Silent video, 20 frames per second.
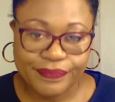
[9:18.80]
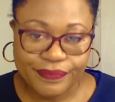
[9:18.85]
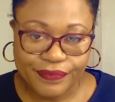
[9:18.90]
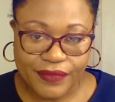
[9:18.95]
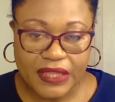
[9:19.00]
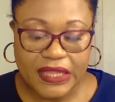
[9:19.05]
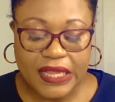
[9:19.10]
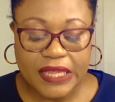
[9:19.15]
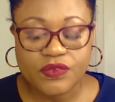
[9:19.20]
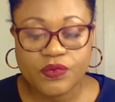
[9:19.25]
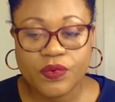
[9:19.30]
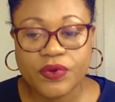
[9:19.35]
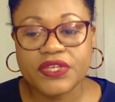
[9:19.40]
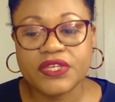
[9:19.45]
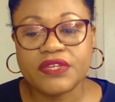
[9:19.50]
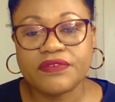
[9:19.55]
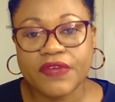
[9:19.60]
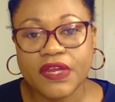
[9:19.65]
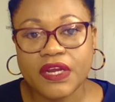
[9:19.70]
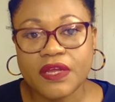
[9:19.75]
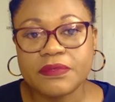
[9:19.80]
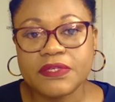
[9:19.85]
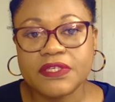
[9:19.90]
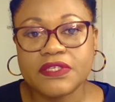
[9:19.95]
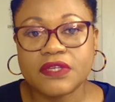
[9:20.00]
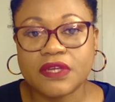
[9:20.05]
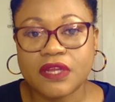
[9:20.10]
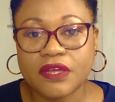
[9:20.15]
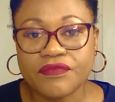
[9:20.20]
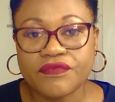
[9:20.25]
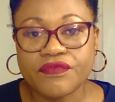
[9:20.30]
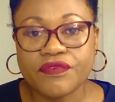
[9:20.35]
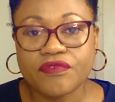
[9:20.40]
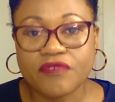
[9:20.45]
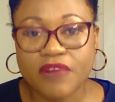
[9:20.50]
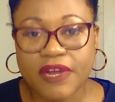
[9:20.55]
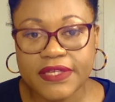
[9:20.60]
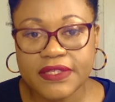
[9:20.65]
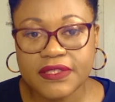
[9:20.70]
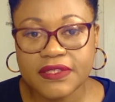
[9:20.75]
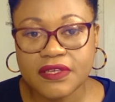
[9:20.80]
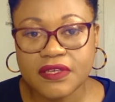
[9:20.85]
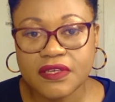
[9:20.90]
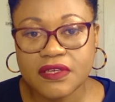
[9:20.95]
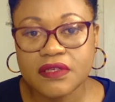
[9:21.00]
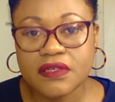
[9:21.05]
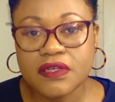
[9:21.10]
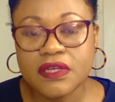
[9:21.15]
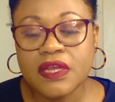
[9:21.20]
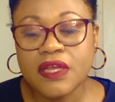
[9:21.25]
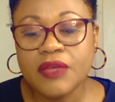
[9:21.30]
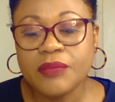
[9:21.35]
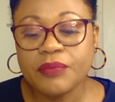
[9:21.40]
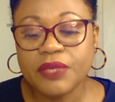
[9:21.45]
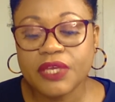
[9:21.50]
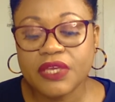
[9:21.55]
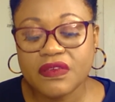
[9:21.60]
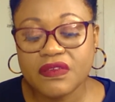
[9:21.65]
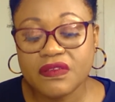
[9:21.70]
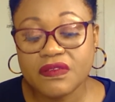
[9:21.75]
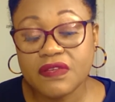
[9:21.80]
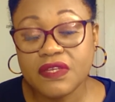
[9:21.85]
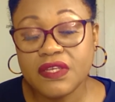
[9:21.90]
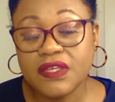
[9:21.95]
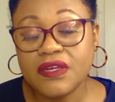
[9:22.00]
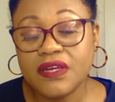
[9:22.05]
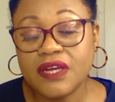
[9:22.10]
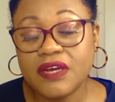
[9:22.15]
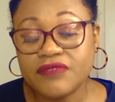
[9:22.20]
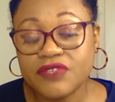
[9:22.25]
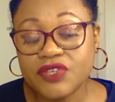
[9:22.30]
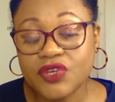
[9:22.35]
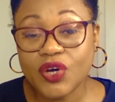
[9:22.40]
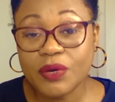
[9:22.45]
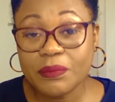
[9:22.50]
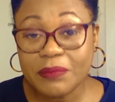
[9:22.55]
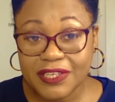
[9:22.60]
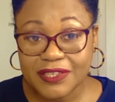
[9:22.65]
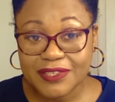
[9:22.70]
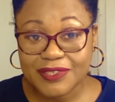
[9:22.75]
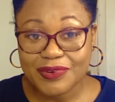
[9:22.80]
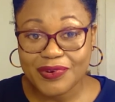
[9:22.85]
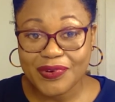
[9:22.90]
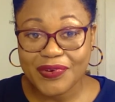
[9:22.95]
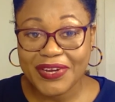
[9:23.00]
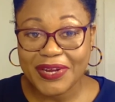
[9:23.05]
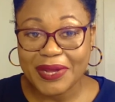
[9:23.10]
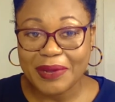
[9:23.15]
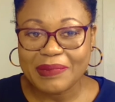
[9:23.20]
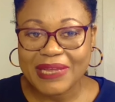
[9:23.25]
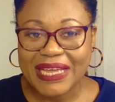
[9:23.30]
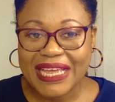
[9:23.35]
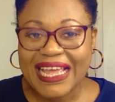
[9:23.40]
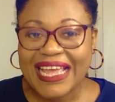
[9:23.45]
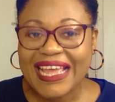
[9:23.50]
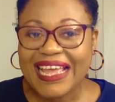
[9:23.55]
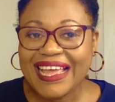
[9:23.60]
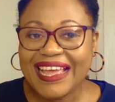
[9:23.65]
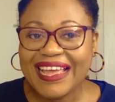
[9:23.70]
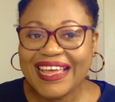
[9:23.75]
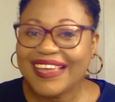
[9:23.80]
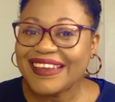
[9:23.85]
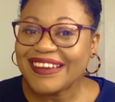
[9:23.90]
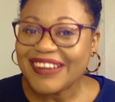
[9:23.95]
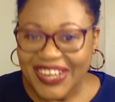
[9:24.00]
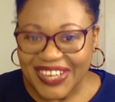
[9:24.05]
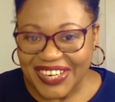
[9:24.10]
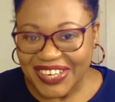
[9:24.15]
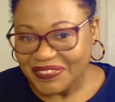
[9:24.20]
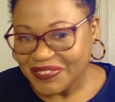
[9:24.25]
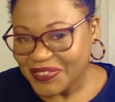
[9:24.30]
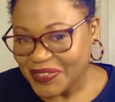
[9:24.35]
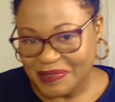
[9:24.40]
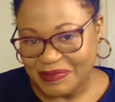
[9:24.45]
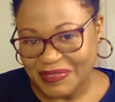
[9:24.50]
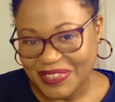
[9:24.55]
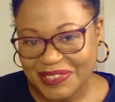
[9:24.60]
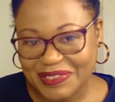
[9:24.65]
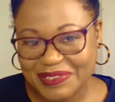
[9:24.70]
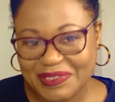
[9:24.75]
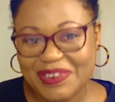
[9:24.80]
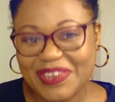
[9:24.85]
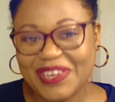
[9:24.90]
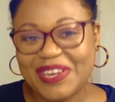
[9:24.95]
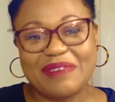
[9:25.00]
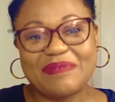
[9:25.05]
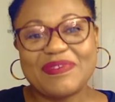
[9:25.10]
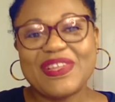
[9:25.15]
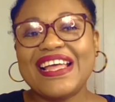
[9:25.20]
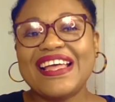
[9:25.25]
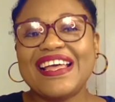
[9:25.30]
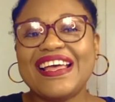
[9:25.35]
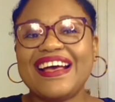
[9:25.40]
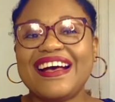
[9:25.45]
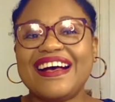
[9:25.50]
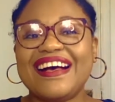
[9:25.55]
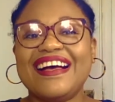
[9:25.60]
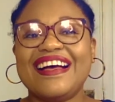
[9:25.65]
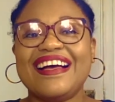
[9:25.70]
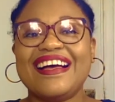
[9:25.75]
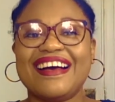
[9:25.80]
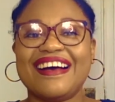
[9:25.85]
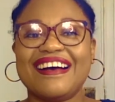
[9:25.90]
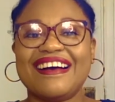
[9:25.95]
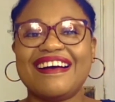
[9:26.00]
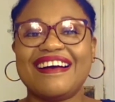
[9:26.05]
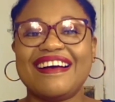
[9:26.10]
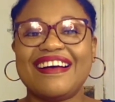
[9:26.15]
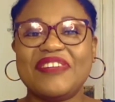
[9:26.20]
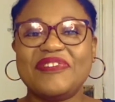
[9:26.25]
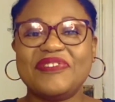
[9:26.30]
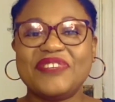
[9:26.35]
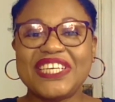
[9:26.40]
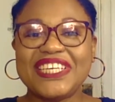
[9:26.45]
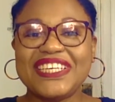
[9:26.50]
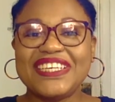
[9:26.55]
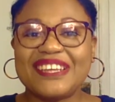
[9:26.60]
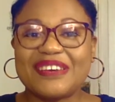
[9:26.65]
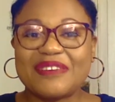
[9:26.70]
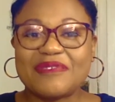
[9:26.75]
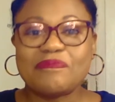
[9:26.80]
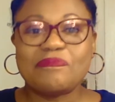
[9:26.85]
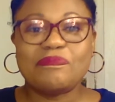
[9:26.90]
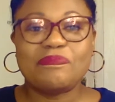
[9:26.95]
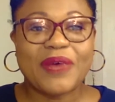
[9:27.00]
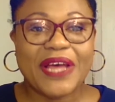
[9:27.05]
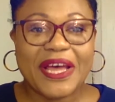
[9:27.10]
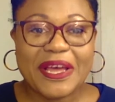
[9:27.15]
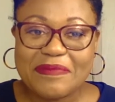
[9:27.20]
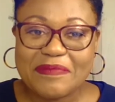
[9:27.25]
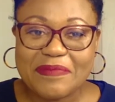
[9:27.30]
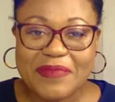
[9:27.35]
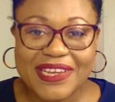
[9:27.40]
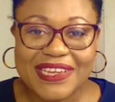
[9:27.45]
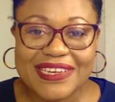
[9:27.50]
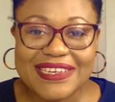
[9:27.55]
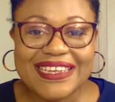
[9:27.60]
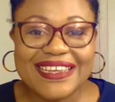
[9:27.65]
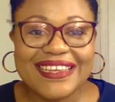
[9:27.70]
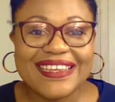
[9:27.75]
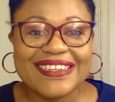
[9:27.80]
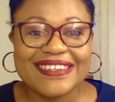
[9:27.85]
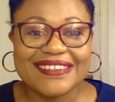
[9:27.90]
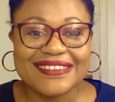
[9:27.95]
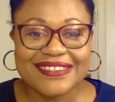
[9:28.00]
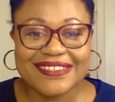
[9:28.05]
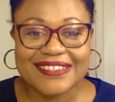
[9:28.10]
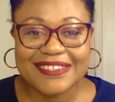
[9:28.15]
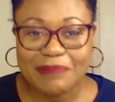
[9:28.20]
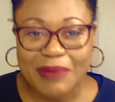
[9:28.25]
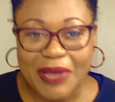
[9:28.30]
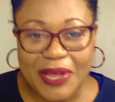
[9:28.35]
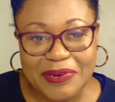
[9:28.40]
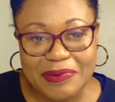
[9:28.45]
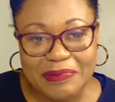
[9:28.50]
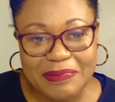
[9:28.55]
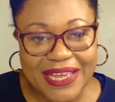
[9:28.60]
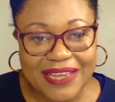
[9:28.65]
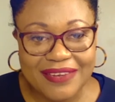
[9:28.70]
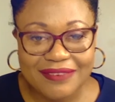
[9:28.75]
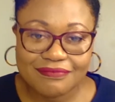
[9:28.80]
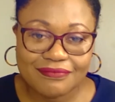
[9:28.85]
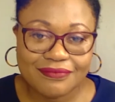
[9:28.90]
that's where he developed his love for writing, because he loved comics growing up, and I loved comics growing up. He loved Batman, Spider-Man,